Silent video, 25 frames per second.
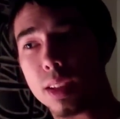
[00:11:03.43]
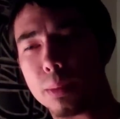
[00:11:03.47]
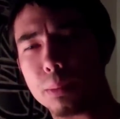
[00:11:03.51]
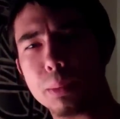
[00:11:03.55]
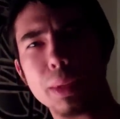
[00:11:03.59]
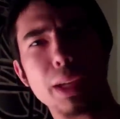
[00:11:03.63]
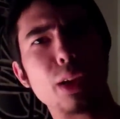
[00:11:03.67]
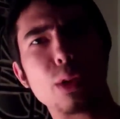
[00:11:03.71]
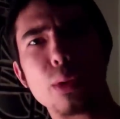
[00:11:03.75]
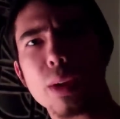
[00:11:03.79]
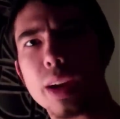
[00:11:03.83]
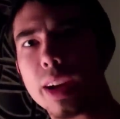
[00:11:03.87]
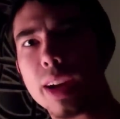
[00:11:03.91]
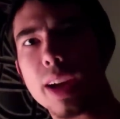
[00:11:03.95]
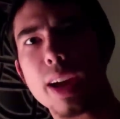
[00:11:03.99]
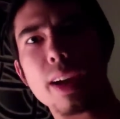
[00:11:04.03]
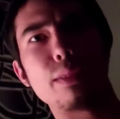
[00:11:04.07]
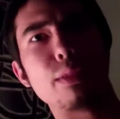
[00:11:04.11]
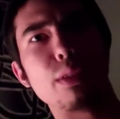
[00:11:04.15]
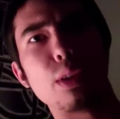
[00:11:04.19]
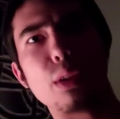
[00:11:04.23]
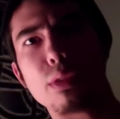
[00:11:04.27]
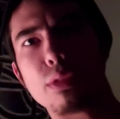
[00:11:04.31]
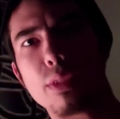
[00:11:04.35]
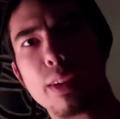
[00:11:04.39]
Me and Greg
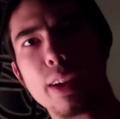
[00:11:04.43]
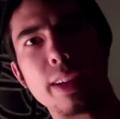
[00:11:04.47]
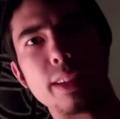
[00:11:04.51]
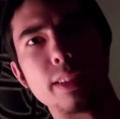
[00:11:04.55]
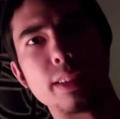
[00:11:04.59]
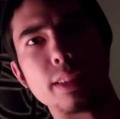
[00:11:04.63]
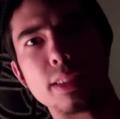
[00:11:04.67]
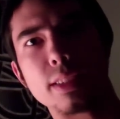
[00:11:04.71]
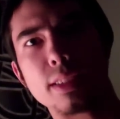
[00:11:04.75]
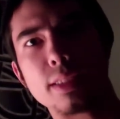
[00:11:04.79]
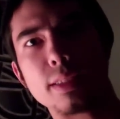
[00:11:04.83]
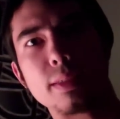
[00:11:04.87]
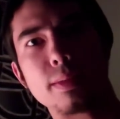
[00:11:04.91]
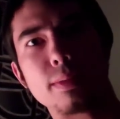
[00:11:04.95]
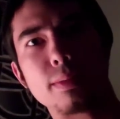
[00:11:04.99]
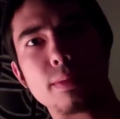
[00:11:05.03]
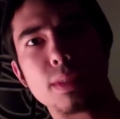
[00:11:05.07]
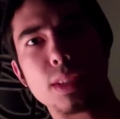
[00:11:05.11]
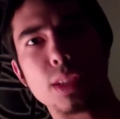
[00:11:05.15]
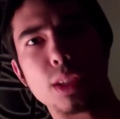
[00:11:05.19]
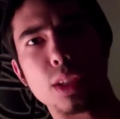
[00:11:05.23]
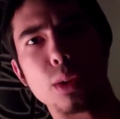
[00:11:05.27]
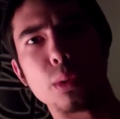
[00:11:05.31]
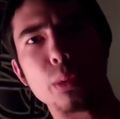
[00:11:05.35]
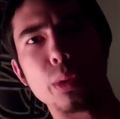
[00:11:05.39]
have no friends,
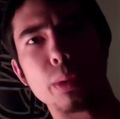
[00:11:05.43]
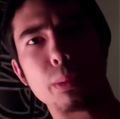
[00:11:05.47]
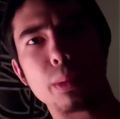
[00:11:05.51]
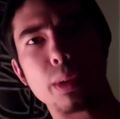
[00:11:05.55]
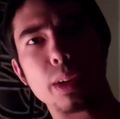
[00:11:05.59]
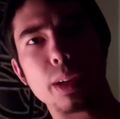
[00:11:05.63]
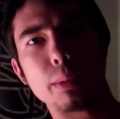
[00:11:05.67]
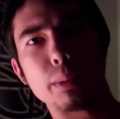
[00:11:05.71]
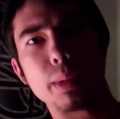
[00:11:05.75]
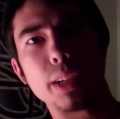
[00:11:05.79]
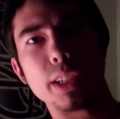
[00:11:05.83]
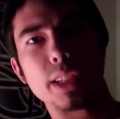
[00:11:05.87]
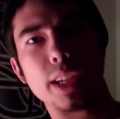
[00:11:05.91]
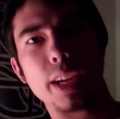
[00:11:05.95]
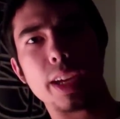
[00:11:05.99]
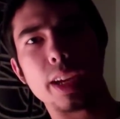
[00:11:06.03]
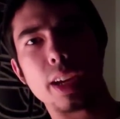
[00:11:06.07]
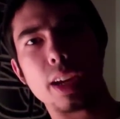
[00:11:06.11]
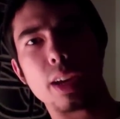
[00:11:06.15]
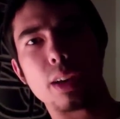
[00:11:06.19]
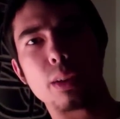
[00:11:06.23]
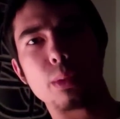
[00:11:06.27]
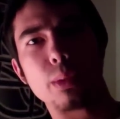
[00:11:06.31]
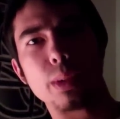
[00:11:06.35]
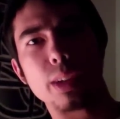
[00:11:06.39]
so we pretty much
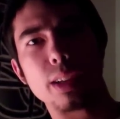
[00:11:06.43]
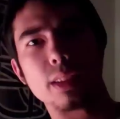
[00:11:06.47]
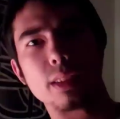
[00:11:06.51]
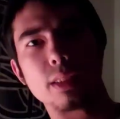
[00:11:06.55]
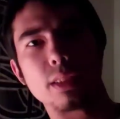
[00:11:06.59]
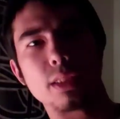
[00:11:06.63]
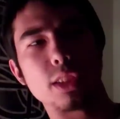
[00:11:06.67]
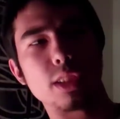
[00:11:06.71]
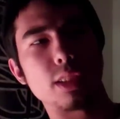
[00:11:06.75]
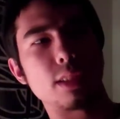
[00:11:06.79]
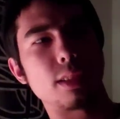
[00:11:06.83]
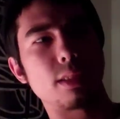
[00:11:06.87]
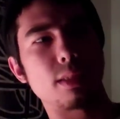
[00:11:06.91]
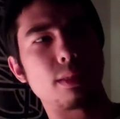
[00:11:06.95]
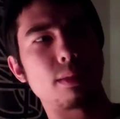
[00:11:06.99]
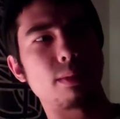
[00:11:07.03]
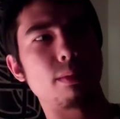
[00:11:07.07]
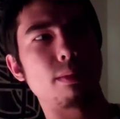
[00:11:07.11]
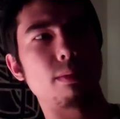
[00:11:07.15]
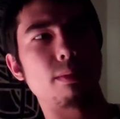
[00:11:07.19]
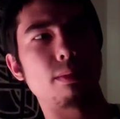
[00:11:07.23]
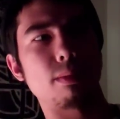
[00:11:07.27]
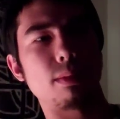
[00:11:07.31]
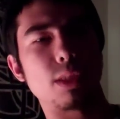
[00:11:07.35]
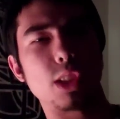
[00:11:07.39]
hang out with just
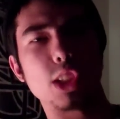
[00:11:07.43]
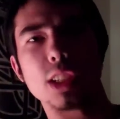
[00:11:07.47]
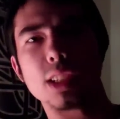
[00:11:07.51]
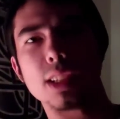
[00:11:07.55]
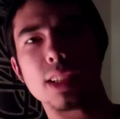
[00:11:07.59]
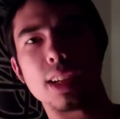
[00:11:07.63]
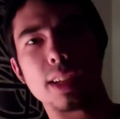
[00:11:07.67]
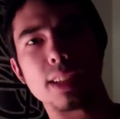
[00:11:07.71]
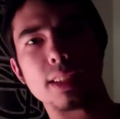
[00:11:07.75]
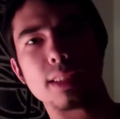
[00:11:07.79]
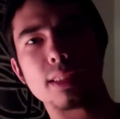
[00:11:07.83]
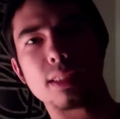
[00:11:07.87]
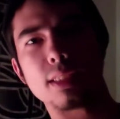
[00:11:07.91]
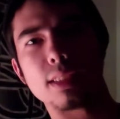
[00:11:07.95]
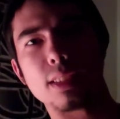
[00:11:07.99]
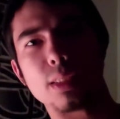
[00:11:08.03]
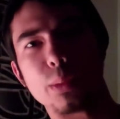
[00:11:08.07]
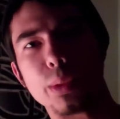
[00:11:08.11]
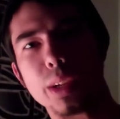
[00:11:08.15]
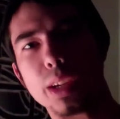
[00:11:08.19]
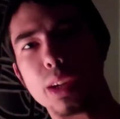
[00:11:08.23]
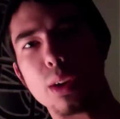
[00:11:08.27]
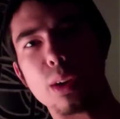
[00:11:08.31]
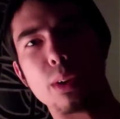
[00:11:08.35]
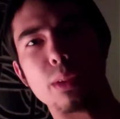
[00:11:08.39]
us,
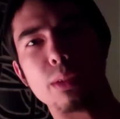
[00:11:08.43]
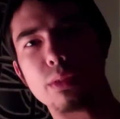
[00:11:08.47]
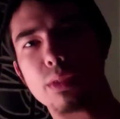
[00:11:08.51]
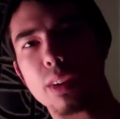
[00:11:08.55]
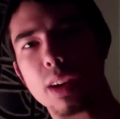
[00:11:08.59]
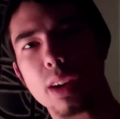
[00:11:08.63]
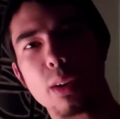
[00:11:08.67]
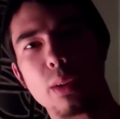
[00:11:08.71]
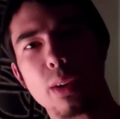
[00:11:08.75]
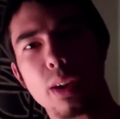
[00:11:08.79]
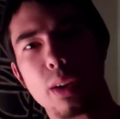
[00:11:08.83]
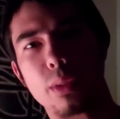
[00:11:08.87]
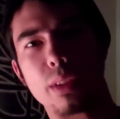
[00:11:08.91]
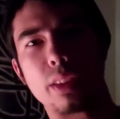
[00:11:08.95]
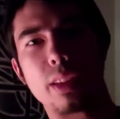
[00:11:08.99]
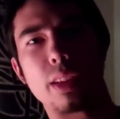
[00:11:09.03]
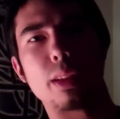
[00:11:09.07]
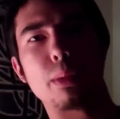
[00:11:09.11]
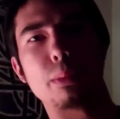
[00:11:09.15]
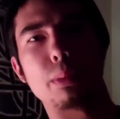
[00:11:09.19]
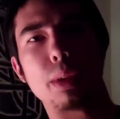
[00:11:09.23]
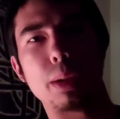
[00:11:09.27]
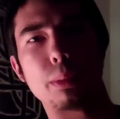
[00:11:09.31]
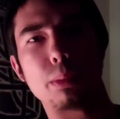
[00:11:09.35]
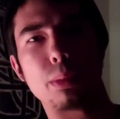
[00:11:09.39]
and we go and fuck around with
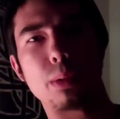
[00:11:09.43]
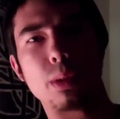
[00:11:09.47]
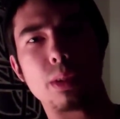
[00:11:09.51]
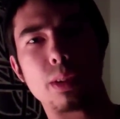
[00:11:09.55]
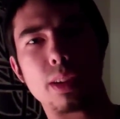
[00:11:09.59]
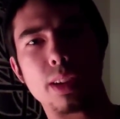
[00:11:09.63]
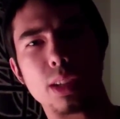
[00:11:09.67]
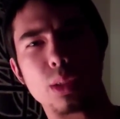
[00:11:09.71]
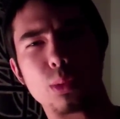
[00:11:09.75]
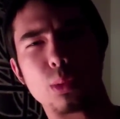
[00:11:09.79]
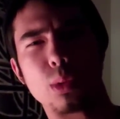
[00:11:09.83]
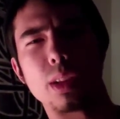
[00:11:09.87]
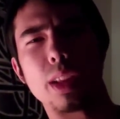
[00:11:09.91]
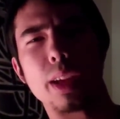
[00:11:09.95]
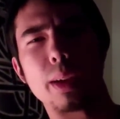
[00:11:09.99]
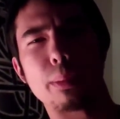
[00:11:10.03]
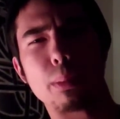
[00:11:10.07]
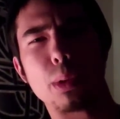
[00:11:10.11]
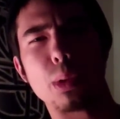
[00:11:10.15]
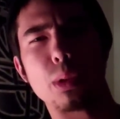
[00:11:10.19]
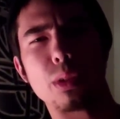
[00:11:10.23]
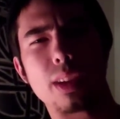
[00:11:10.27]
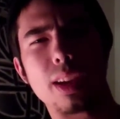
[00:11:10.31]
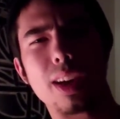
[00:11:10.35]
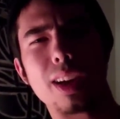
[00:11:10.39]
other people because we're
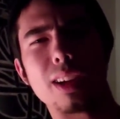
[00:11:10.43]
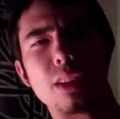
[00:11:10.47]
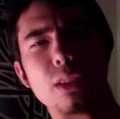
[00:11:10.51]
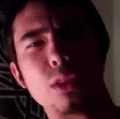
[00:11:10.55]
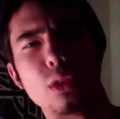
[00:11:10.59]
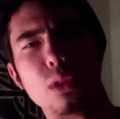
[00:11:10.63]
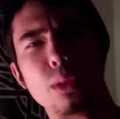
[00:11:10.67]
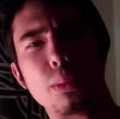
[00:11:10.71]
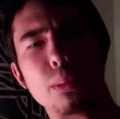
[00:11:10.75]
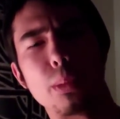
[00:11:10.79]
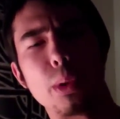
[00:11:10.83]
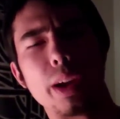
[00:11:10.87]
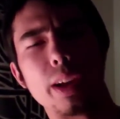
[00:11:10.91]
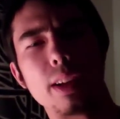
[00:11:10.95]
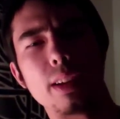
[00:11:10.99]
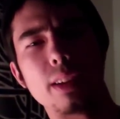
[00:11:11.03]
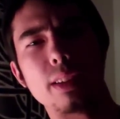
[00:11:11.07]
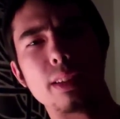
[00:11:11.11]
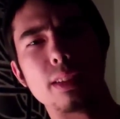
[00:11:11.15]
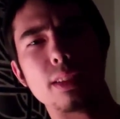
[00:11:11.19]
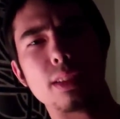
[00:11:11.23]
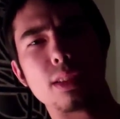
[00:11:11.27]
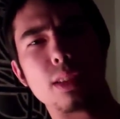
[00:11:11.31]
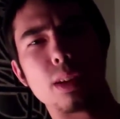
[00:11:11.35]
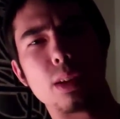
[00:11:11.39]
like both kind of new to
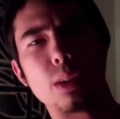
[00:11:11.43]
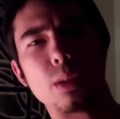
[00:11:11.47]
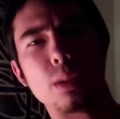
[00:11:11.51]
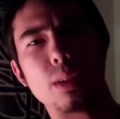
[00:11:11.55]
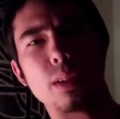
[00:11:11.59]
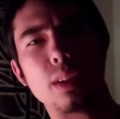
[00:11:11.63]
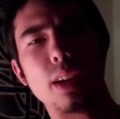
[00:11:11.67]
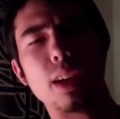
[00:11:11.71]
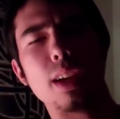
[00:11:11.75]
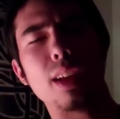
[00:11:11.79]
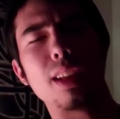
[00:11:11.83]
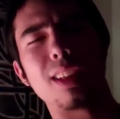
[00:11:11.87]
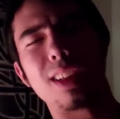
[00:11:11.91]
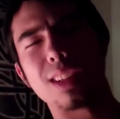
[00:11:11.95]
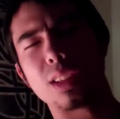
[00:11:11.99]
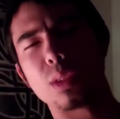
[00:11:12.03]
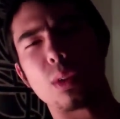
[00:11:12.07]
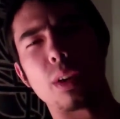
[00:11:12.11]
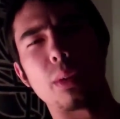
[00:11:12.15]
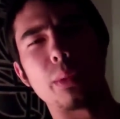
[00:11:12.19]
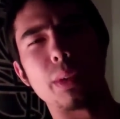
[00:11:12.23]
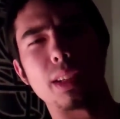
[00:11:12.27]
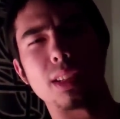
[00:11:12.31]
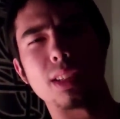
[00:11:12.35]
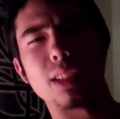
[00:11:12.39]
Brandon, so that's
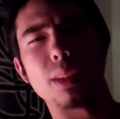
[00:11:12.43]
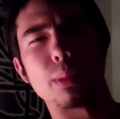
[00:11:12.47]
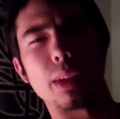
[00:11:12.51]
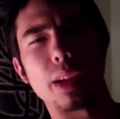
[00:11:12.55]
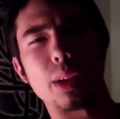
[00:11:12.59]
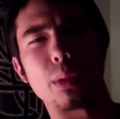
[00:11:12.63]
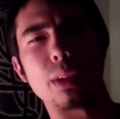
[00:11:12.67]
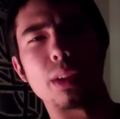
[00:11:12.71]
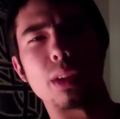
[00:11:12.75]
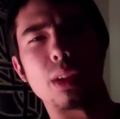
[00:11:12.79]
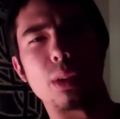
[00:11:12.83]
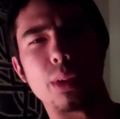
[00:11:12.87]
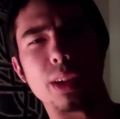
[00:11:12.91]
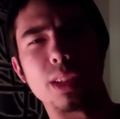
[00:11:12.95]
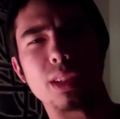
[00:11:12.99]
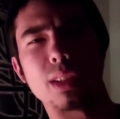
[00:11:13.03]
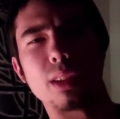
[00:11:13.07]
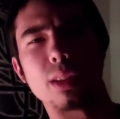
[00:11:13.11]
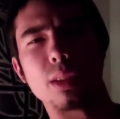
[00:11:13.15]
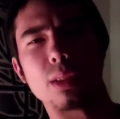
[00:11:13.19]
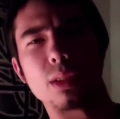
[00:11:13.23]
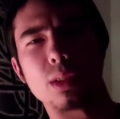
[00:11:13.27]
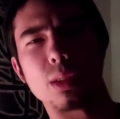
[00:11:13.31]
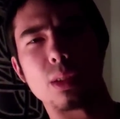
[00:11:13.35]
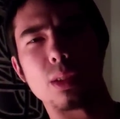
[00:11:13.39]
why we seem like we know each
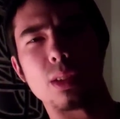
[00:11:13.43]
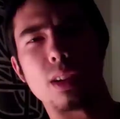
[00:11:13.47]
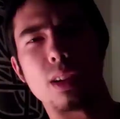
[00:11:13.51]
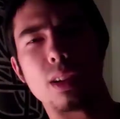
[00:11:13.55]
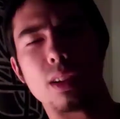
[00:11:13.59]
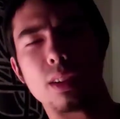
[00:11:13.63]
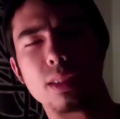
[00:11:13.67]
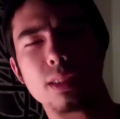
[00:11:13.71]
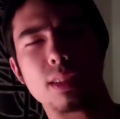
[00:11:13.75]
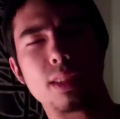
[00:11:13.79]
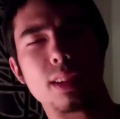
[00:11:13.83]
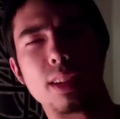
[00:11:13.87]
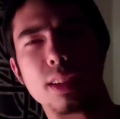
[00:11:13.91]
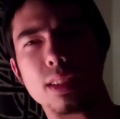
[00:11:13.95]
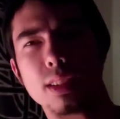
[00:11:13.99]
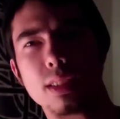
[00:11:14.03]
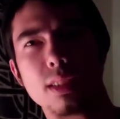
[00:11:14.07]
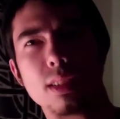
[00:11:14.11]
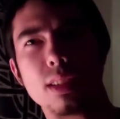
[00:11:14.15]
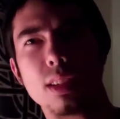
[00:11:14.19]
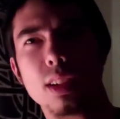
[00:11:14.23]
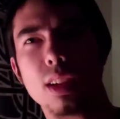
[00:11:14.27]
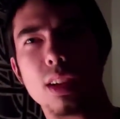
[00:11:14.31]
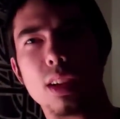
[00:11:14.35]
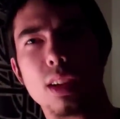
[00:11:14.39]
other so long,
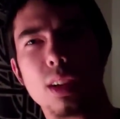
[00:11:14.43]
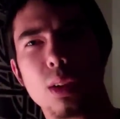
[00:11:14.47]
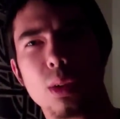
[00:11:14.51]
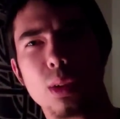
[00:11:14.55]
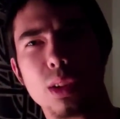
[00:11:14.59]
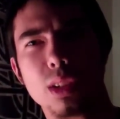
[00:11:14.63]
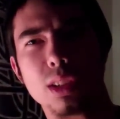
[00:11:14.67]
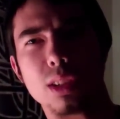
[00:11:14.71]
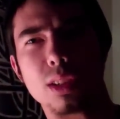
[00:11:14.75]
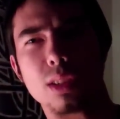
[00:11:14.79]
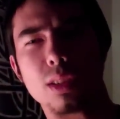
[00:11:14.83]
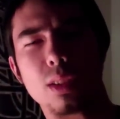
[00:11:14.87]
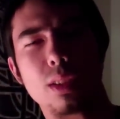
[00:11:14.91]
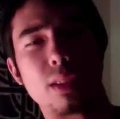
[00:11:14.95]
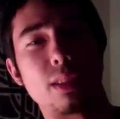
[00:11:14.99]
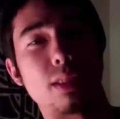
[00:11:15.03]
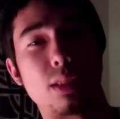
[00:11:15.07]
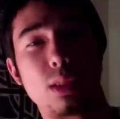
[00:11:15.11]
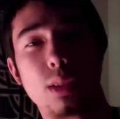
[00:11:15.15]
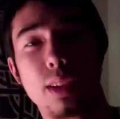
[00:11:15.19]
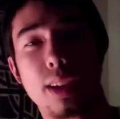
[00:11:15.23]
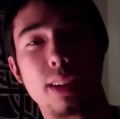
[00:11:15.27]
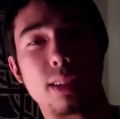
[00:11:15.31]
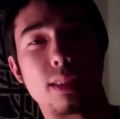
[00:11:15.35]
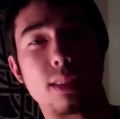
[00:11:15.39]
because we're just,
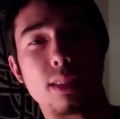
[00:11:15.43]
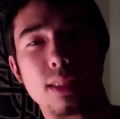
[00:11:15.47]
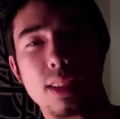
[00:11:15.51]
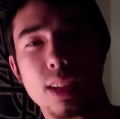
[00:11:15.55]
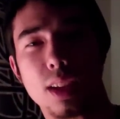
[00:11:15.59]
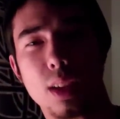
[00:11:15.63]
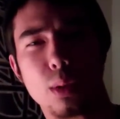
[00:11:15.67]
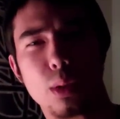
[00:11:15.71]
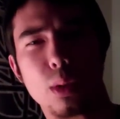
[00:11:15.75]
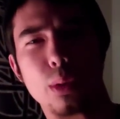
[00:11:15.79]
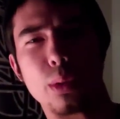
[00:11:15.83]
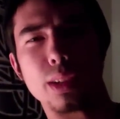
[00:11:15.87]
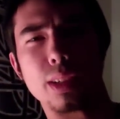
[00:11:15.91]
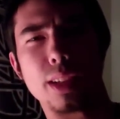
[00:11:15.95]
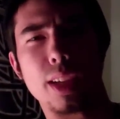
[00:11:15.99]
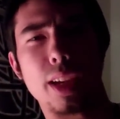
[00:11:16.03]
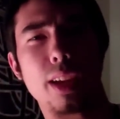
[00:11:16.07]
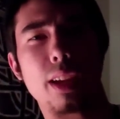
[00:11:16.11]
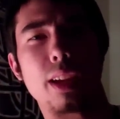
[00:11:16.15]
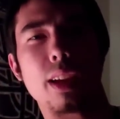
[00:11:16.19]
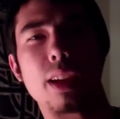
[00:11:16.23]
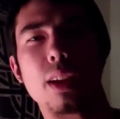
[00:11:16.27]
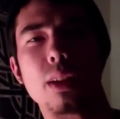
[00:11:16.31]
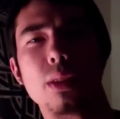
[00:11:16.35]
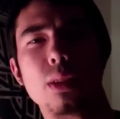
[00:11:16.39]
as you guys can tell, we're always
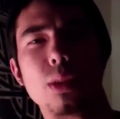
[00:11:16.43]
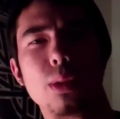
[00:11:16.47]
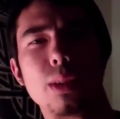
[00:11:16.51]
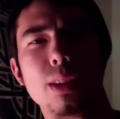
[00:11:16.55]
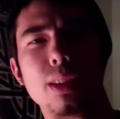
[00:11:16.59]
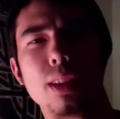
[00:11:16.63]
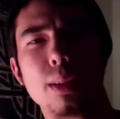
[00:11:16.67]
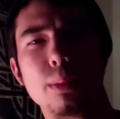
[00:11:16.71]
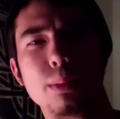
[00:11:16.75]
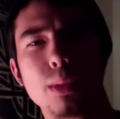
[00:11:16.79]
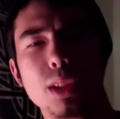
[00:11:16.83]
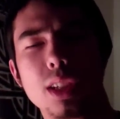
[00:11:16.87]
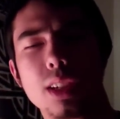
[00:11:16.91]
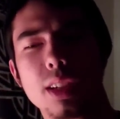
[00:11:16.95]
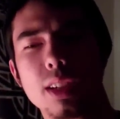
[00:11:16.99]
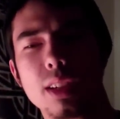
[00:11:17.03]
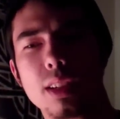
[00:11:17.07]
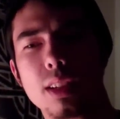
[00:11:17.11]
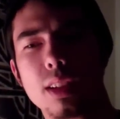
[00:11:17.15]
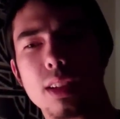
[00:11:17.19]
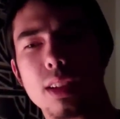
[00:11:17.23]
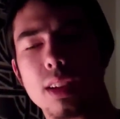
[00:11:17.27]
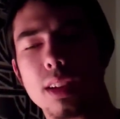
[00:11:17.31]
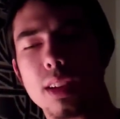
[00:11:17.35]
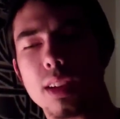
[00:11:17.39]
hanging out doing dumb shit.
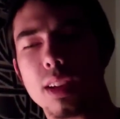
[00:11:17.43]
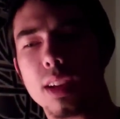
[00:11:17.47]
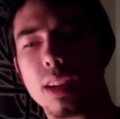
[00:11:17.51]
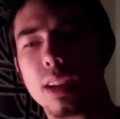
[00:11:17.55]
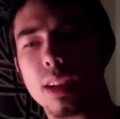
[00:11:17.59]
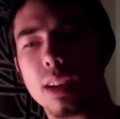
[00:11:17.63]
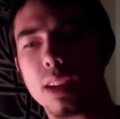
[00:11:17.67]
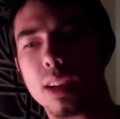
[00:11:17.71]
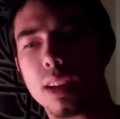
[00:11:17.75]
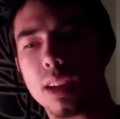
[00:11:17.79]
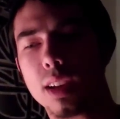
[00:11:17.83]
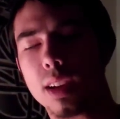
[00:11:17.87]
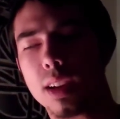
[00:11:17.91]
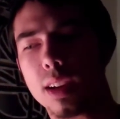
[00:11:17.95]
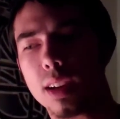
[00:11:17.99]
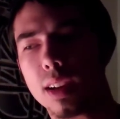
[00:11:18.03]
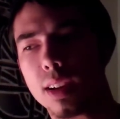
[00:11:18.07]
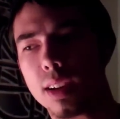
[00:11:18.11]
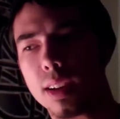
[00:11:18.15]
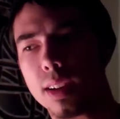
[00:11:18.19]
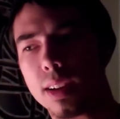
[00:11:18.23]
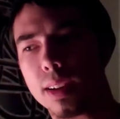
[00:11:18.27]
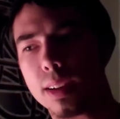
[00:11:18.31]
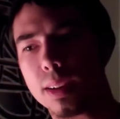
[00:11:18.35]
What